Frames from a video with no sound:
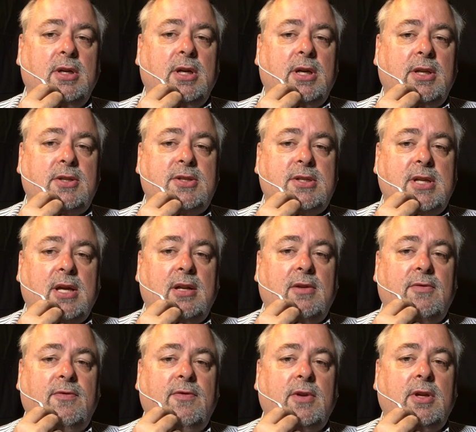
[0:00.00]
instead
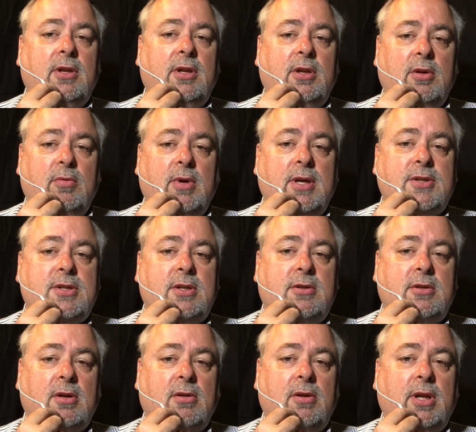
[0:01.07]
of U S
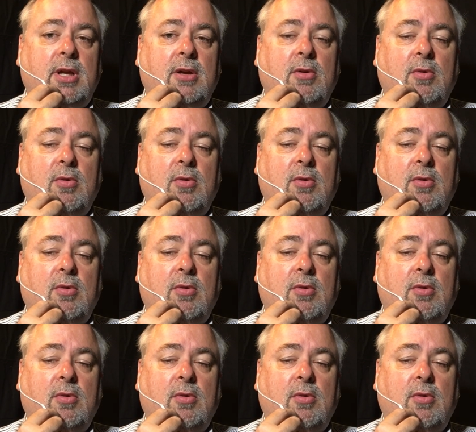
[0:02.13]
Attorney